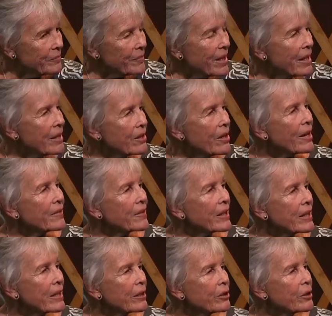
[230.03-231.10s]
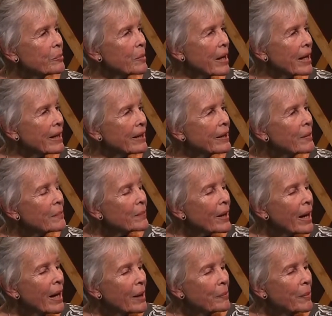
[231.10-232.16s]
he thought that he could make.
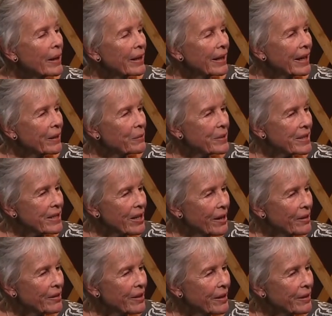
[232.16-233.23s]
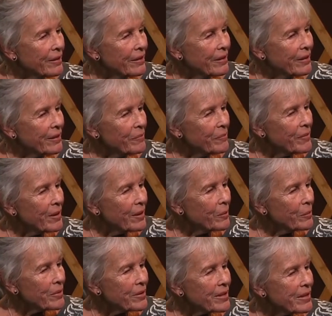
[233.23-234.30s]
But I always thought that
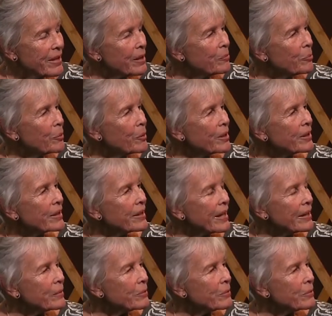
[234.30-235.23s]
it was important that he